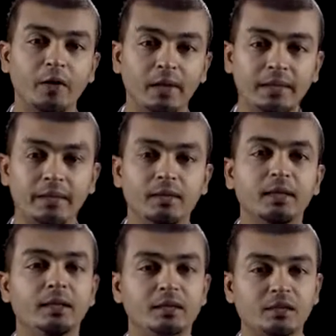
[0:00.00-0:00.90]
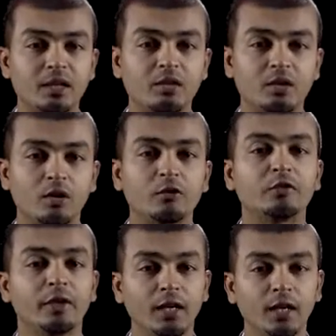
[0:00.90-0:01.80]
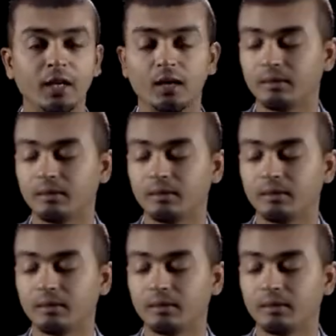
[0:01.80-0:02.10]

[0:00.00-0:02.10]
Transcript: I take the intersection of A